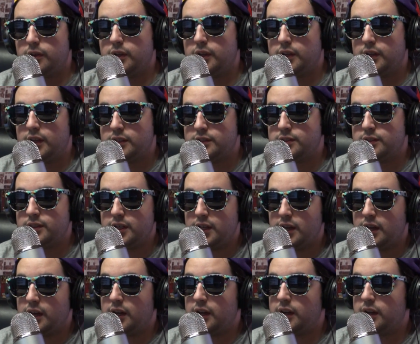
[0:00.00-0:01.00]
an
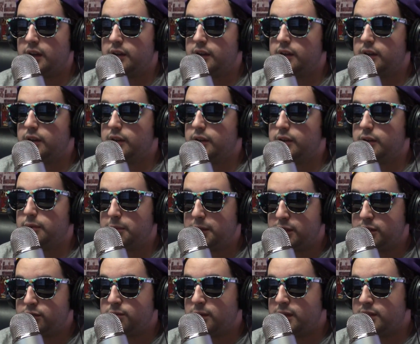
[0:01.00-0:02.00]
STI,
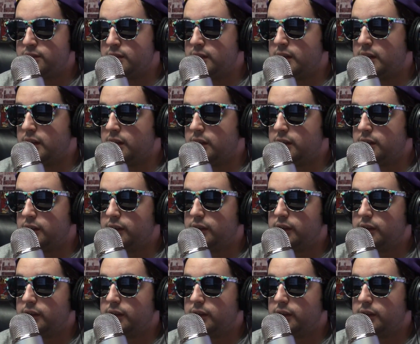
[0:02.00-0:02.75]
please raise your hand